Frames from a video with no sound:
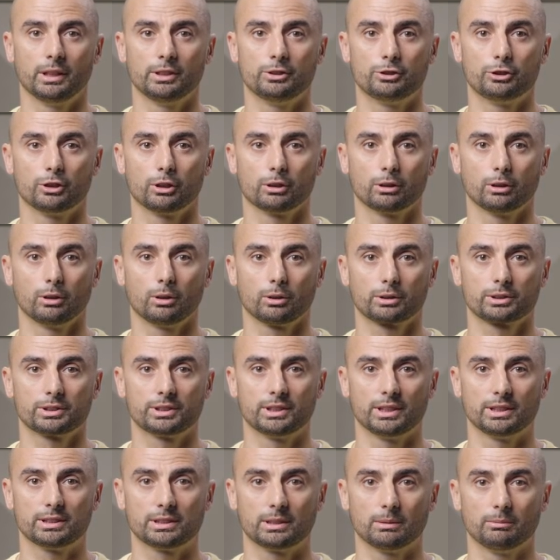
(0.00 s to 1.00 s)
a GenLock
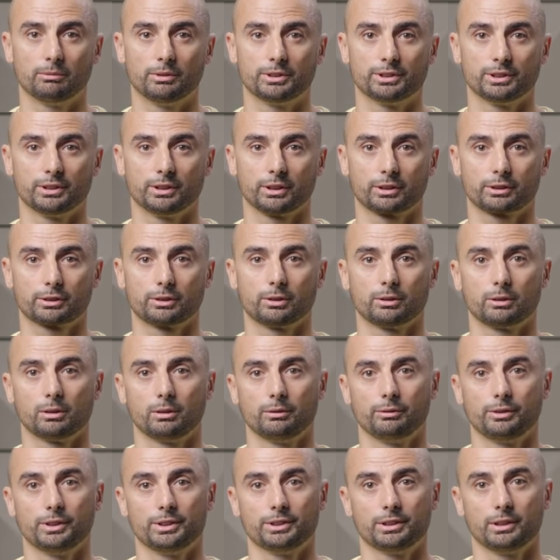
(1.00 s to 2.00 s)
system with an
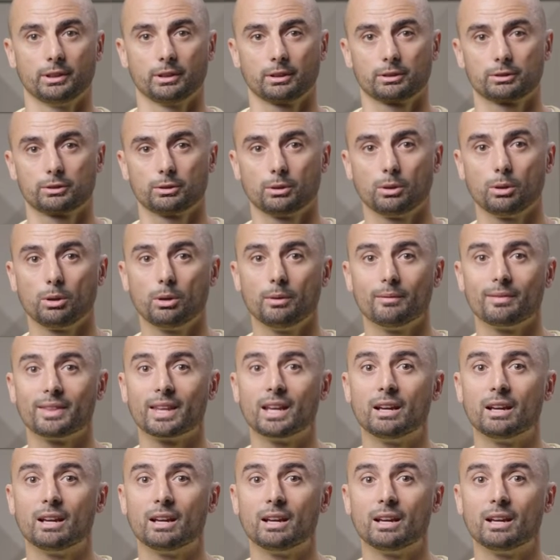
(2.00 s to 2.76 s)
external VCXO,